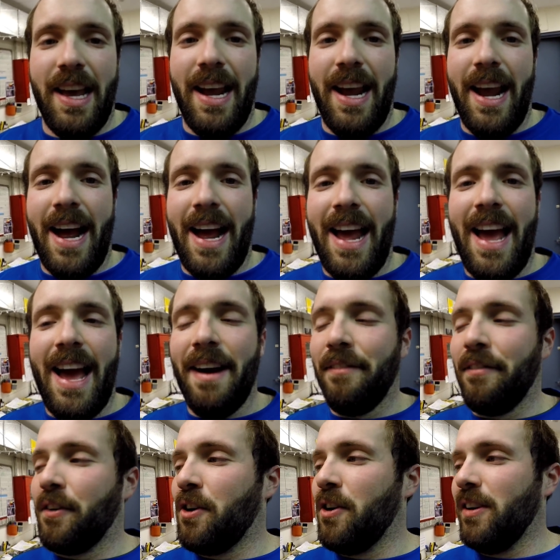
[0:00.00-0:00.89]
I
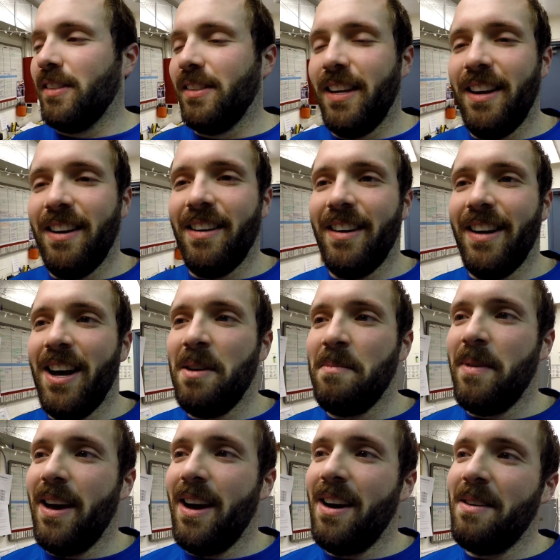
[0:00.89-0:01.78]
have Chris here to help
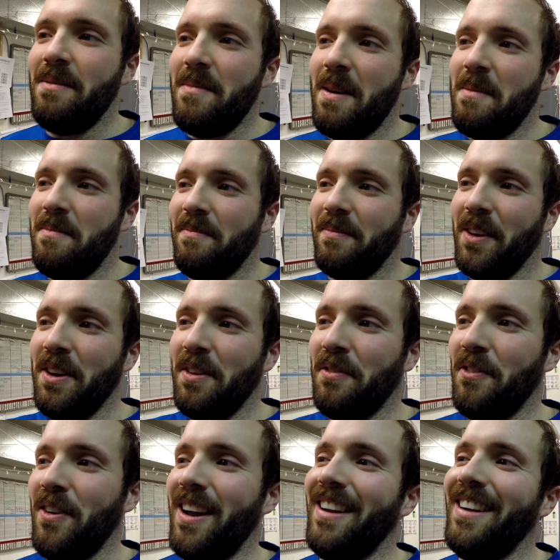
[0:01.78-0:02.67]
me out, my good
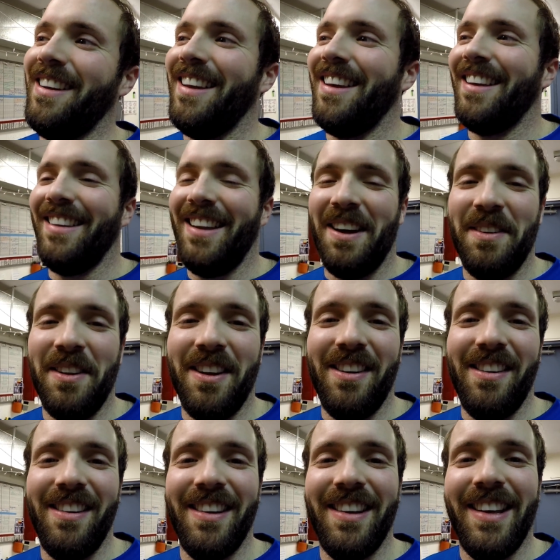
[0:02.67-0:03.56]
friend down
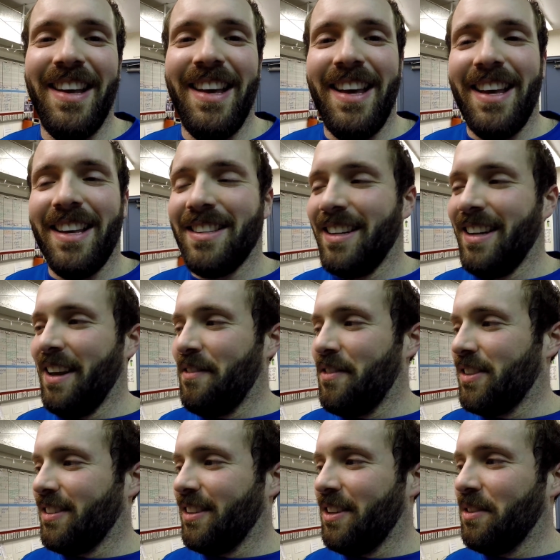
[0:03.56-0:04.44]
here. He's going to give
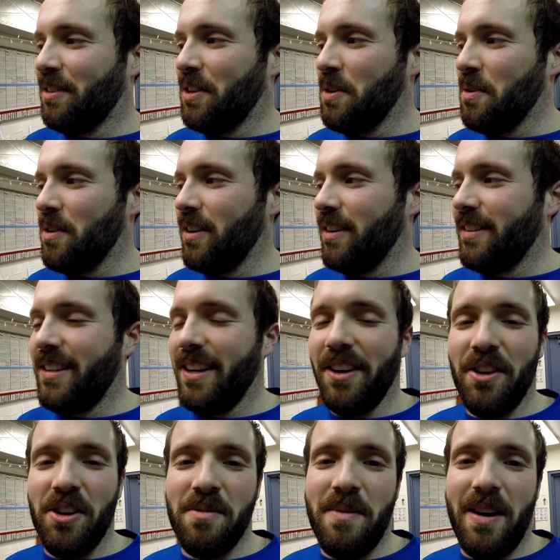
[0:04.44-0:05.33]
us a little tour and
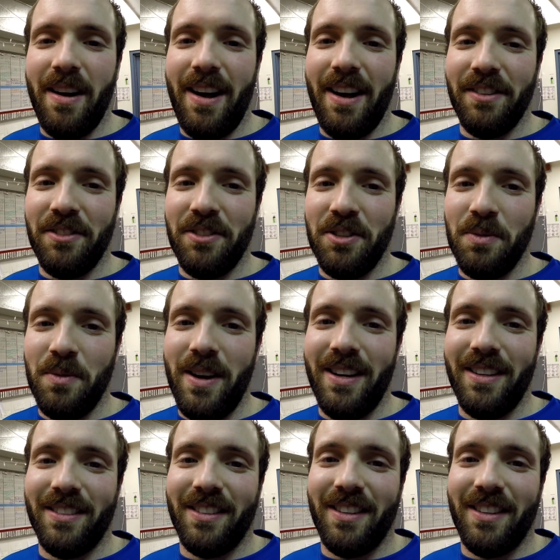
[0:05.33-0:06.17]
tell you about hazardous waste.